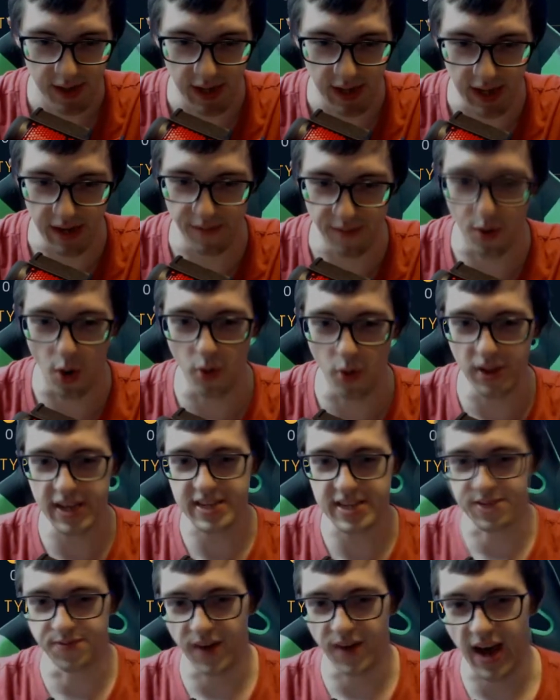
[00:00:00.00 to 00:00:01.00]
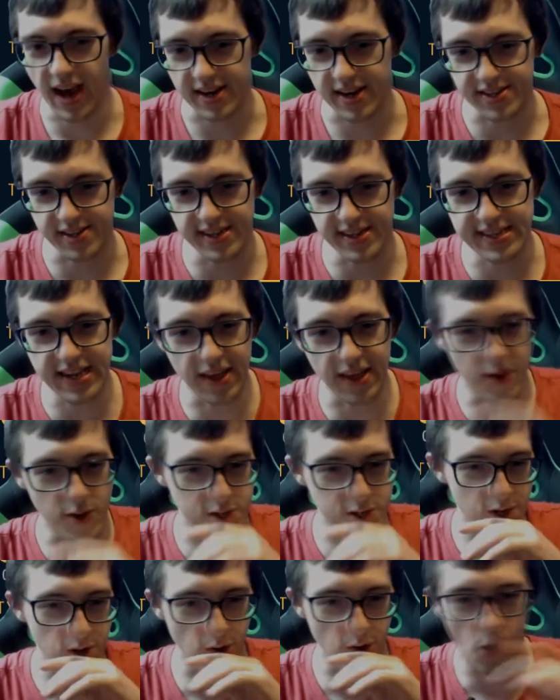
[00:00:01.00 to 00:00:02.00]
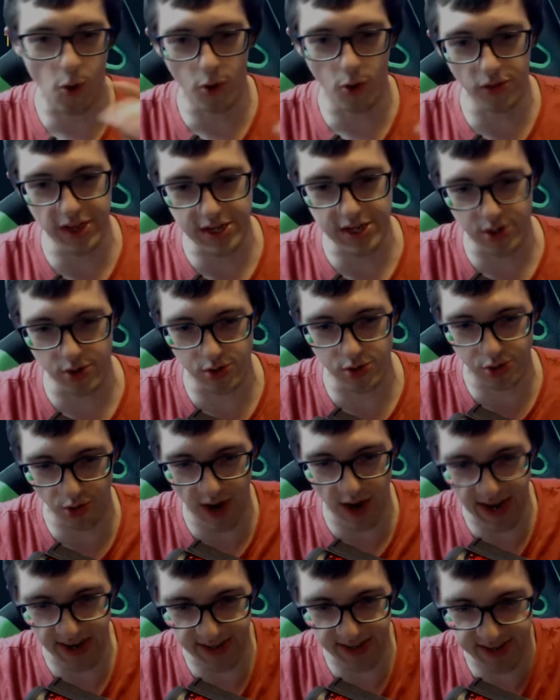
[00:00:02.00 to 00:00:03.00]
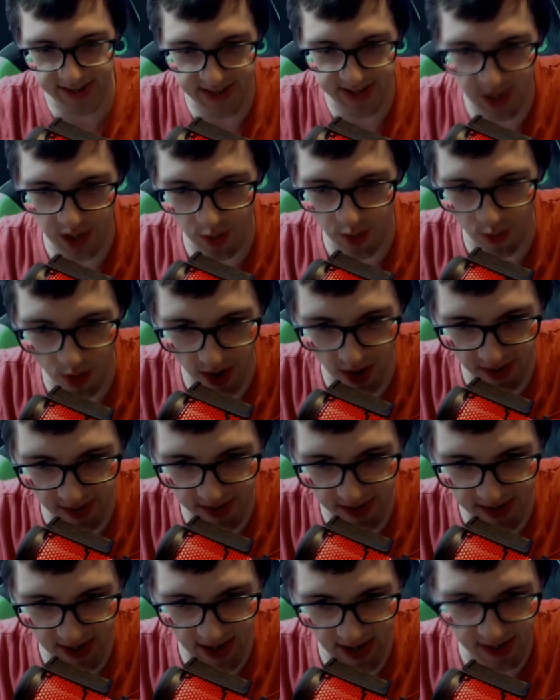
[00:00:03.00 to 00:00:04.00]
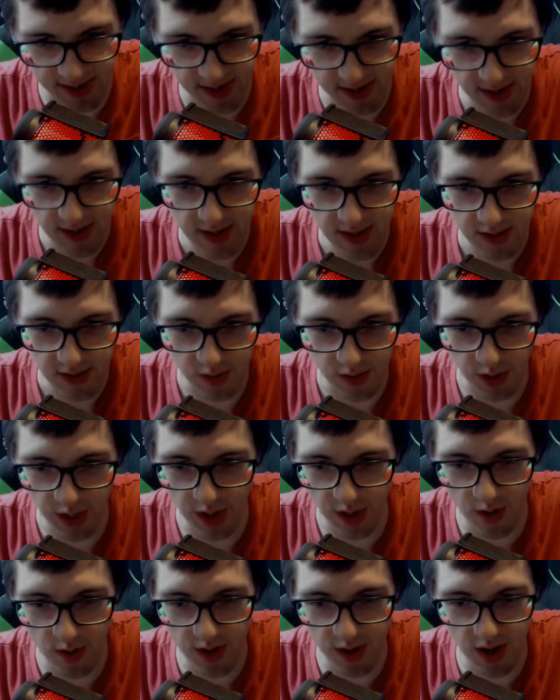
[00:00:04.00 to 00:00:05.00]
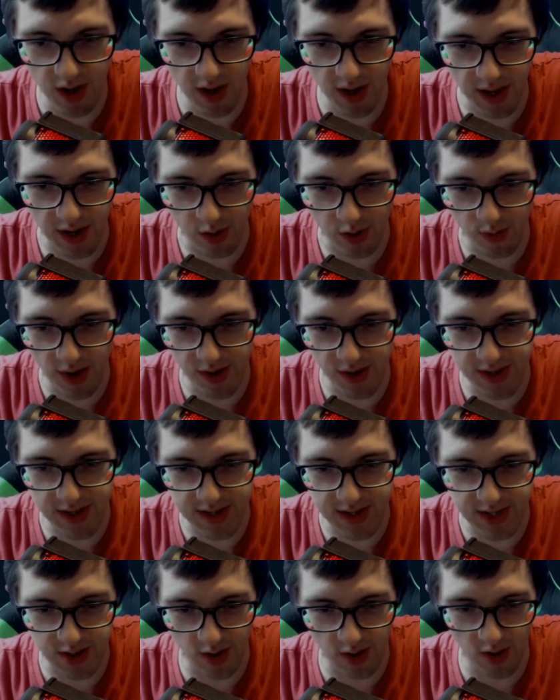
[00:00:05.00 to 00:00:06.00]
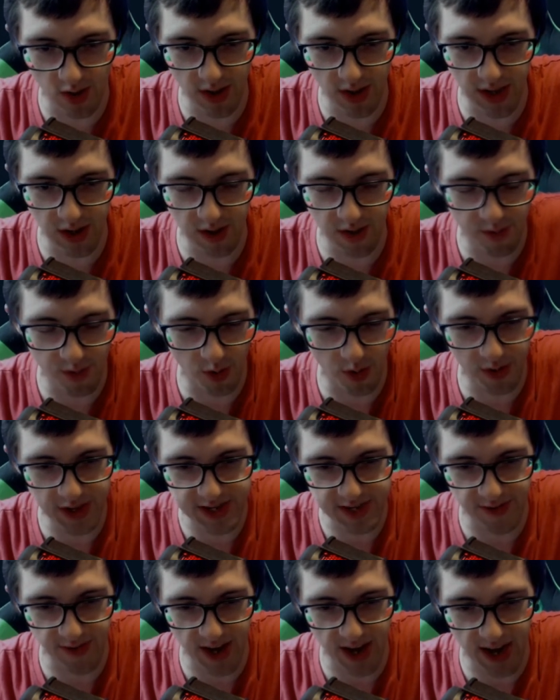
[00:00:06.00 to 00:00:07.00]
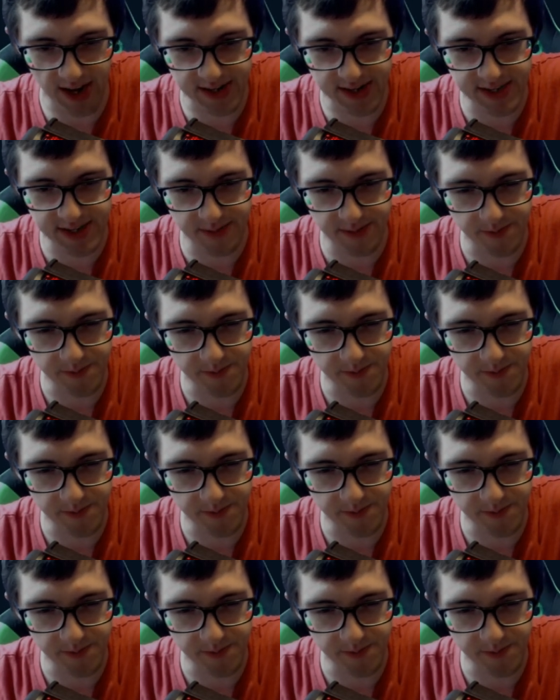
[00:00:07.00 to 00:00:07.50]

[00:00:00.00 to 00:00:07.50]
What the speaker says: Involius Vox. Let's say those are your only 2 dragons that you run in the deck. Leona and Aurelion Soul and Involius Vox.